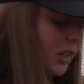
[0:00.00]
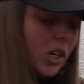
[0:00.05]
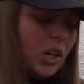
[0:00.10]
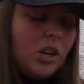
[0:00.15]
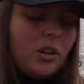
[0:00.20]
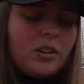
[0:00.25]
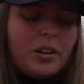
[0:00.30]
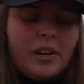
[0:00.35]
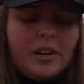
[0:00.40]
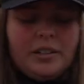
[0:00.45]

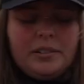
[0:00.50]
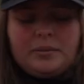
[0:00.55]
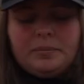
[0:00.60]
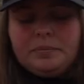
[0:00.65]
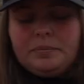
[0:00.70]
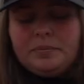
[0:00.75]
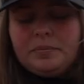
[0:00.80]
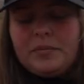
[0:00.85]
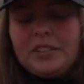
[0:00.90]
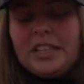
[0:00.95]
Alright,
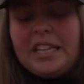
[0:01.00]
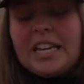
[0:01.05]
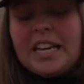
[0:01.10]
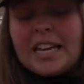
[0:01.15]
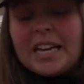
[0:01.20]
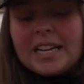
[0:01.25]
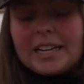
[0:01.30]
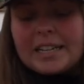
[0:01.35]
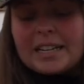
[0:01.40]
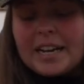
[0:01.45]

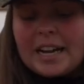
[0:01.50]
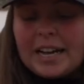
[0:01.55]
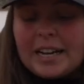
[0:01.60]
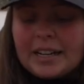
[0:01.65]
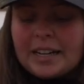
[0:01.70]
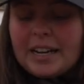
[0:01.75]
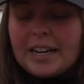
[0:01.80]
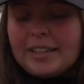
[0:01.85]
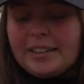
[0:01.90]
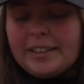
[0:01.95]
then I
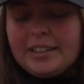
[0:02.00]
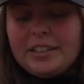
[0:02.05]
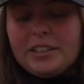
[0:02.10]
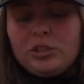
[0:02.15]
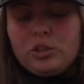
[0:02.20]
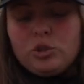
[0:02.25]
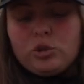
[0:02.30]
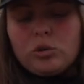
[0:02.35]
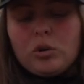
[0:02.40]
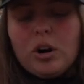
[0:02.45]
got the
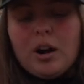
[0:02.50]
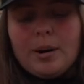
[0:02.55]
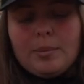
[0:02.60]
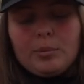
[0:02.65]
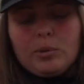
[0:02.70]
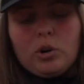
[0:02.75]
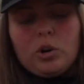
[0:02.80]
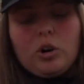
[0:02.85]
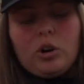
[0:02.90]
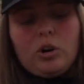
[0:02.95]
Drop
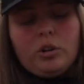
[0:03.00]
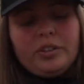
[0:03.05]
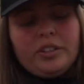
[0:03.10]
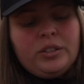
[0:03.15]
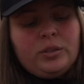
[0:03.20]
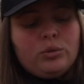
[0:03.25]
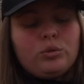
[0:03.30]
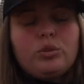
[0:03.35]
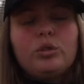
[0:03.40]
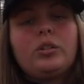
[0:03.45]
Crawl.
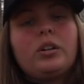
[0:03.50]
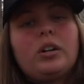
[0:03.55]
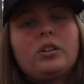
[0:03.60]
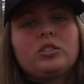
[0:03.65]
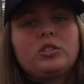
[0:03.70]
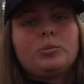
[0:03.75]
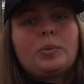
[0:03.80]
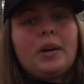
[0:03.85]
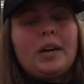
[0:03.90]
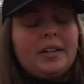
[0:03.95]
These are
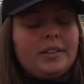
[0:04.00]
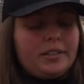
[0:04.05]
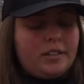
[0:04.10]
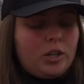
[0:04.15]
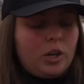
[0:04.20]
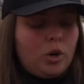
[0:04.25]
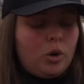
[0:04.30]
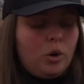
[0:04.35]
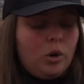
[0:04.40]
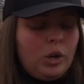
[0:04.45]
$2 a pack,
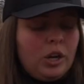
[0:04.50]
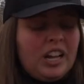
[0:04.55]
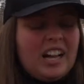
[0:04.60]
so...